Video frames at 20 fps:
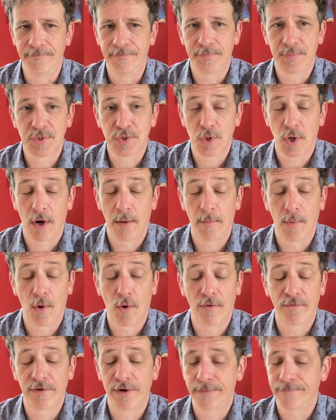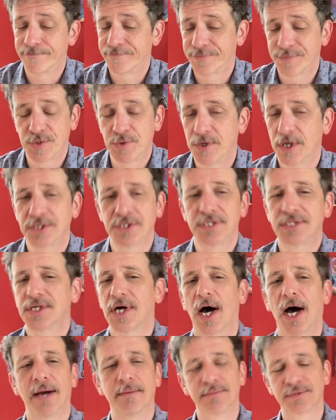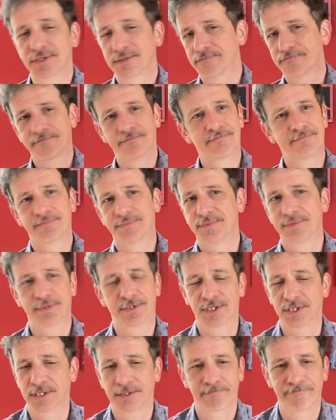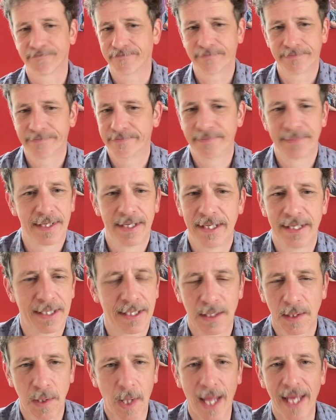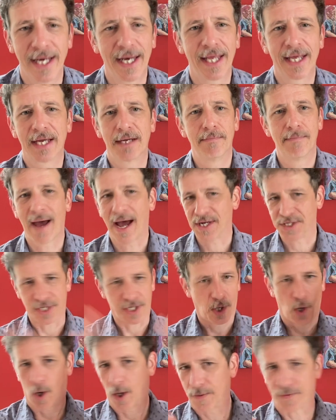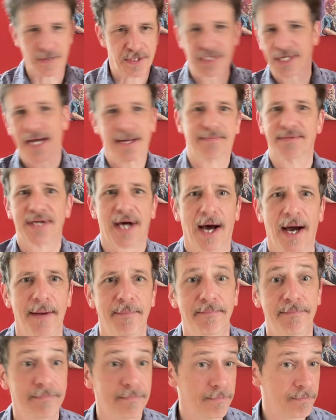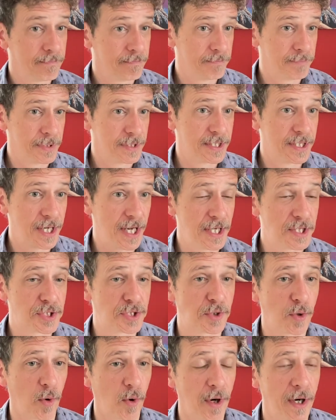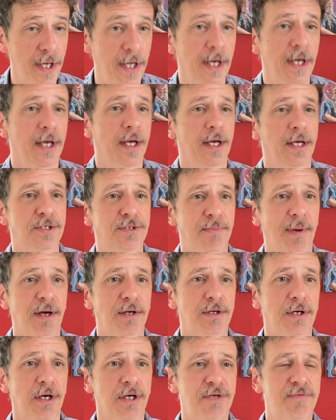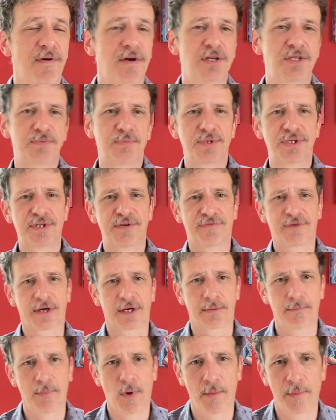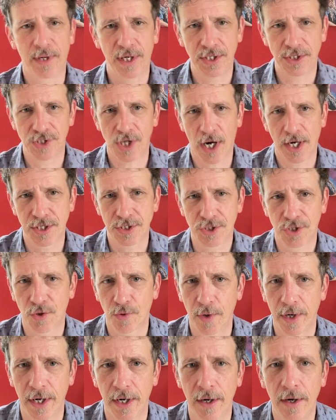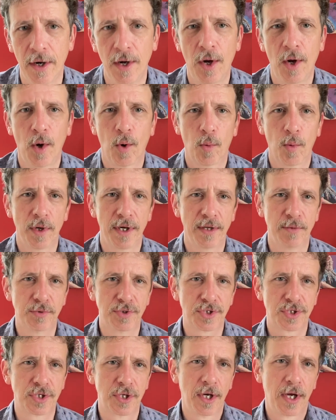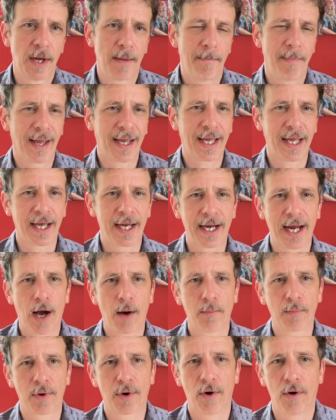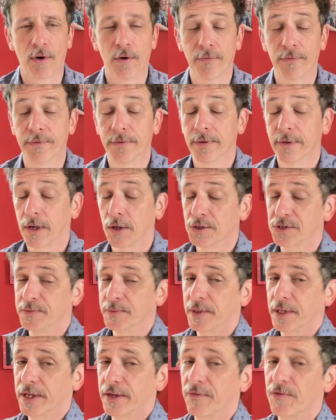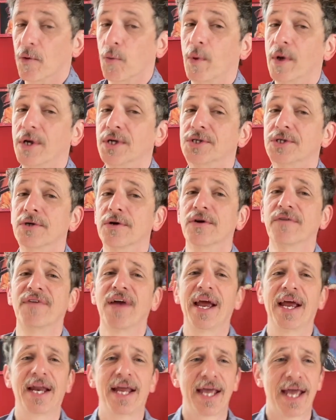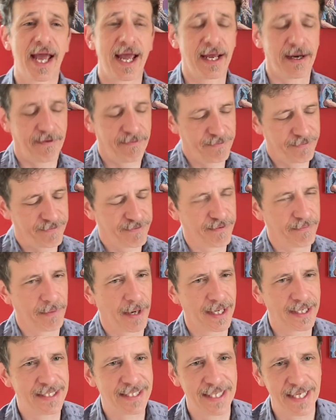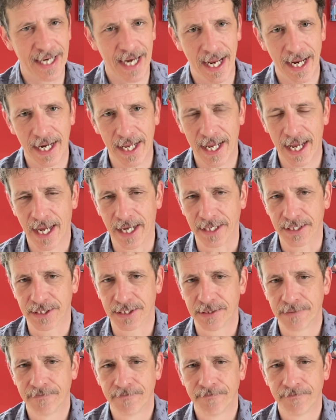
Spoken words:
Saw him over 24 times, just lightning and magic all at the same time. But today's story is about a very specific moment in Johnny's career when he was making an album called, ultimately, The Winter of '88, from 1988.